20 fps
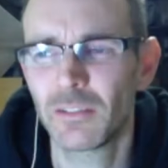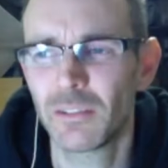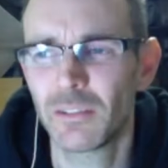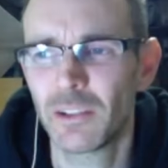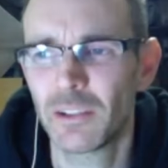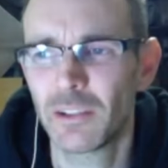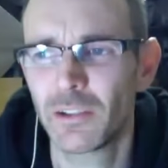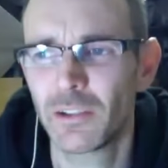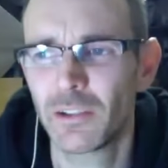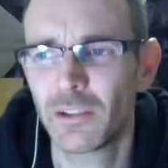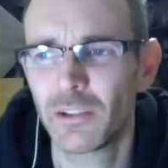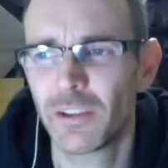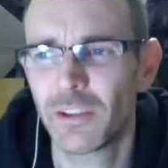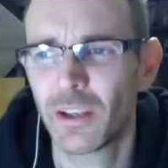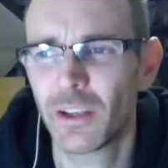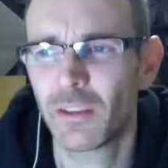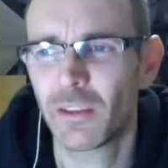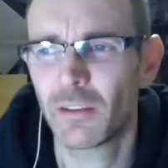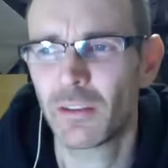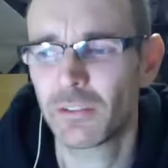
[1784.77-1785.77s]
do you see
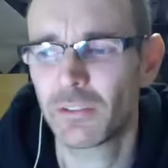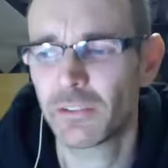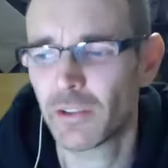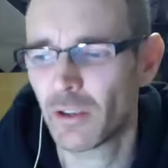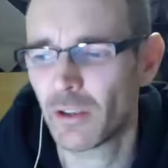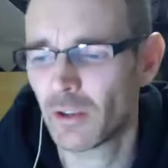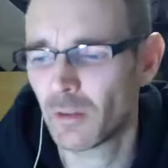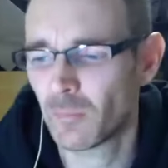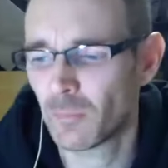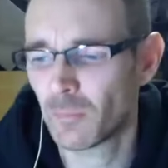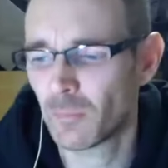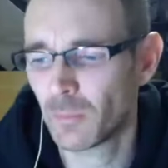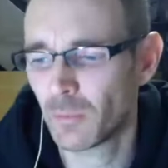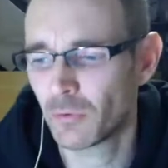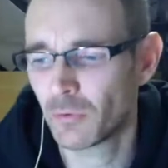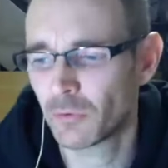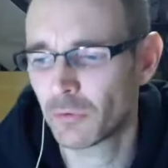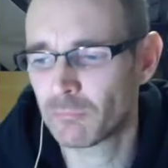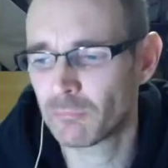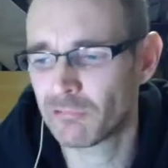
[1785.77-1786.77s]
it that certain
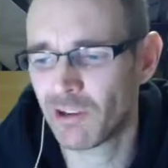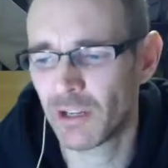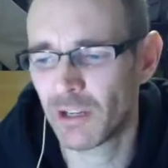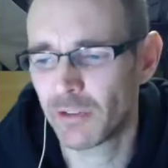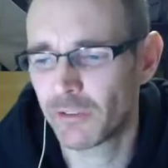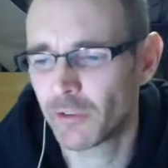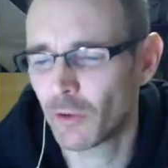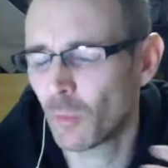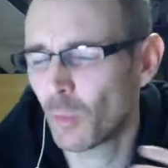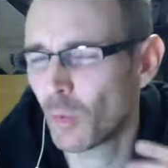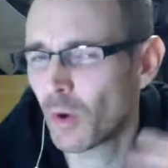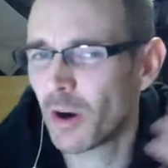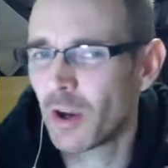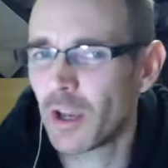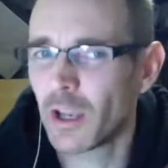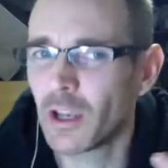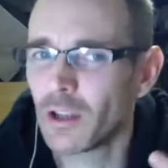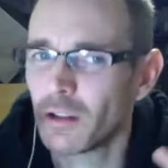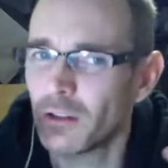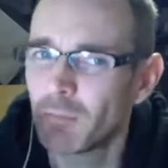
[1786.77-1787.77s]
people's brains are
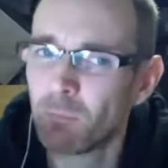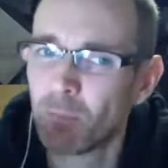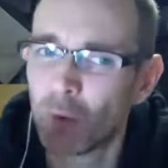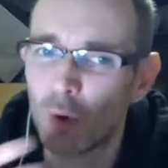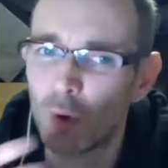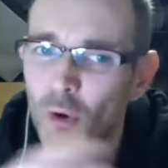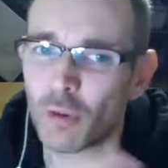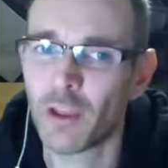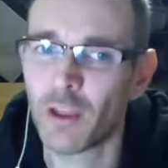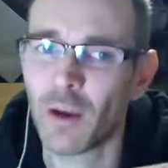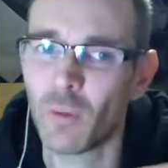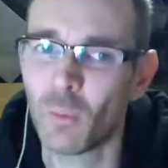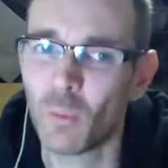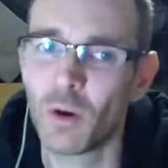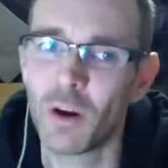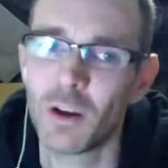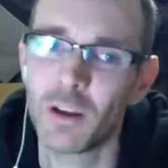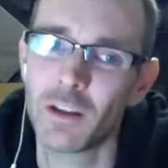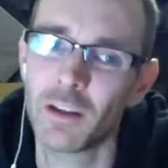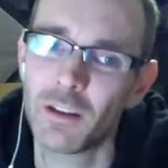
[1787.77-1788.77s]
wired more that
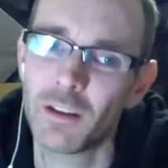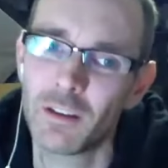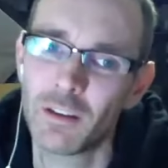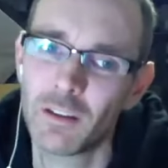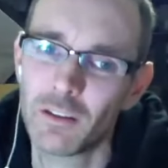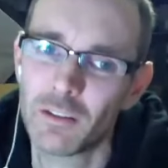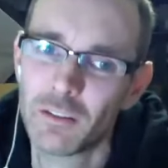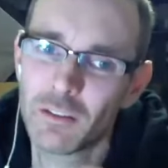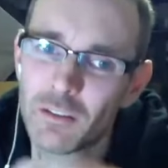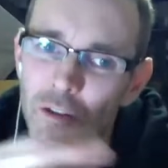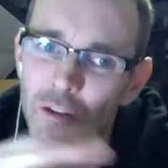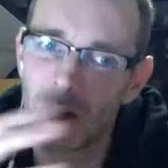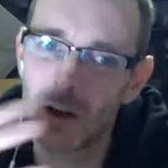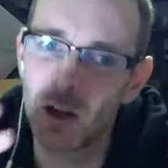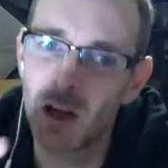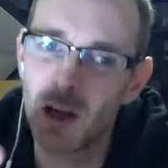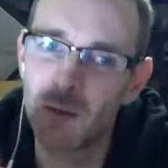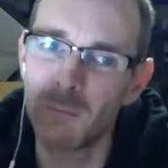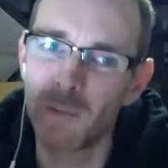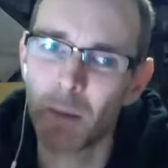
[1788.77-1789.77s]
way? you know,
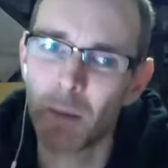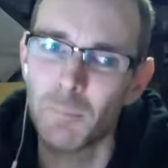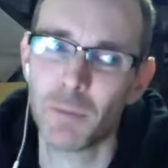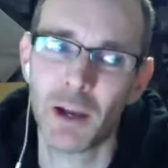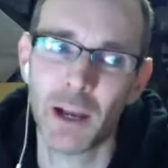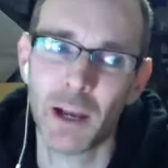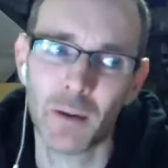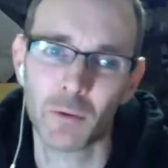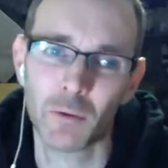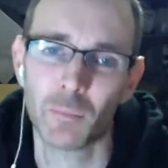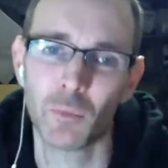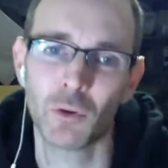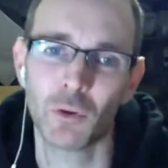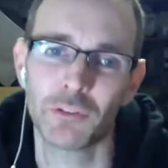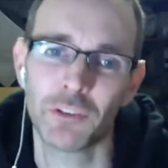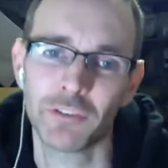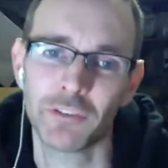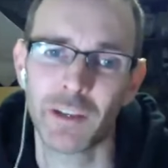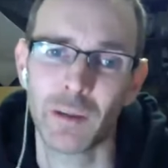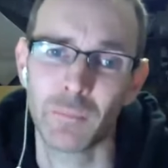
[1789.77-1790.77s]
and, and perhaps more
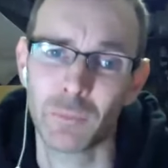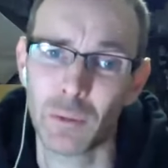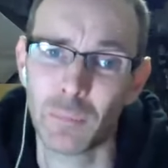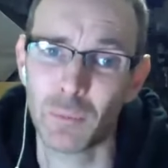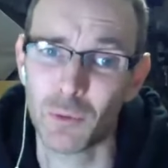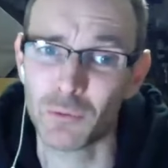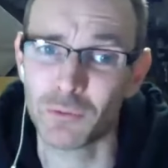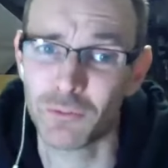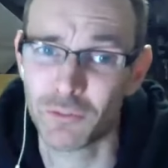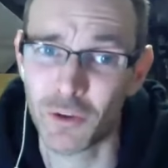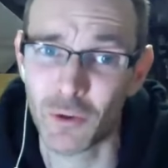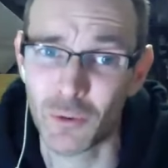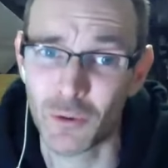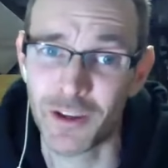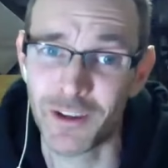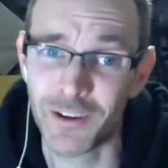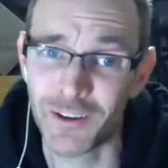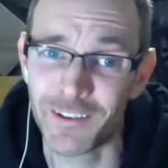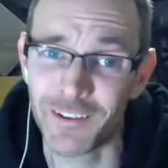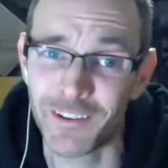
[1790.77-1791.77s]
susceptible to
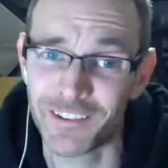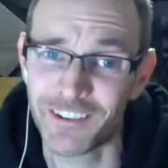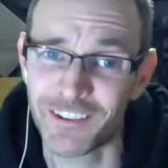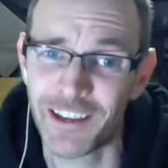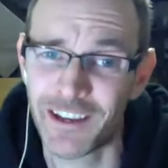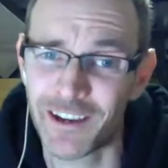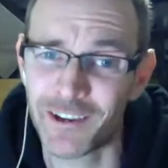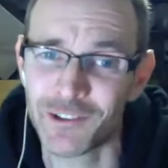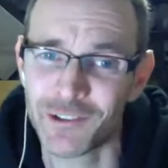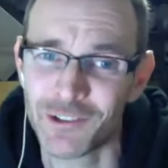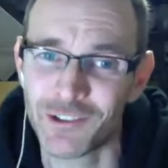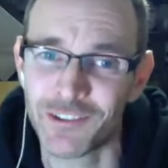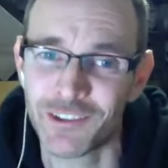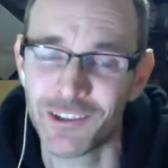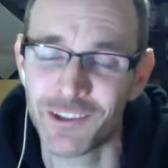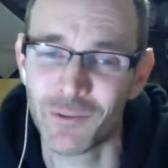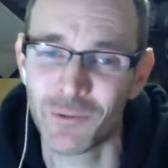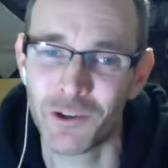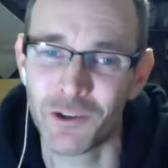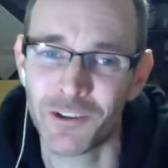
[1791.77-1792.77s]
it. Is that how you see
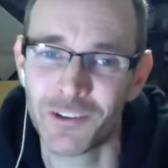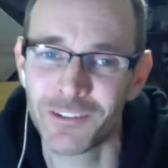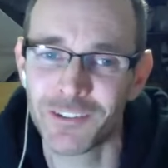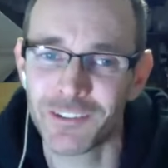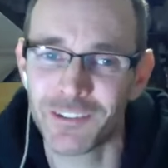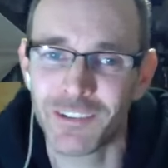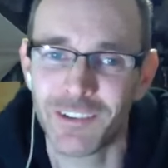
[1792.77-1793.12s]
the world?